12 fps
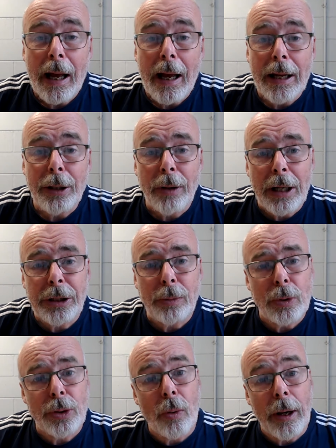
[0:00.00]
Interaction
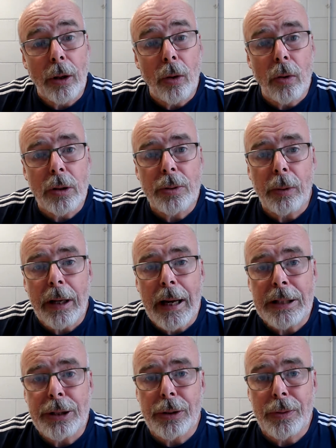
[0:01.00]
was quite good when I
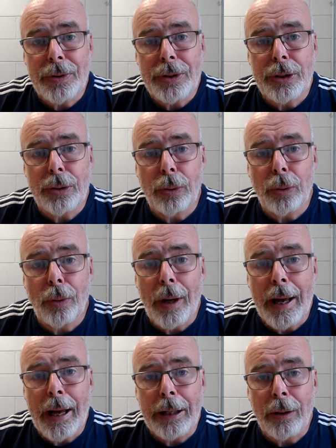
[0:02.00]
asked students to,
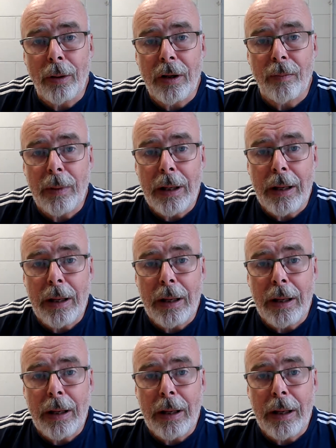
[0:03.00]
give me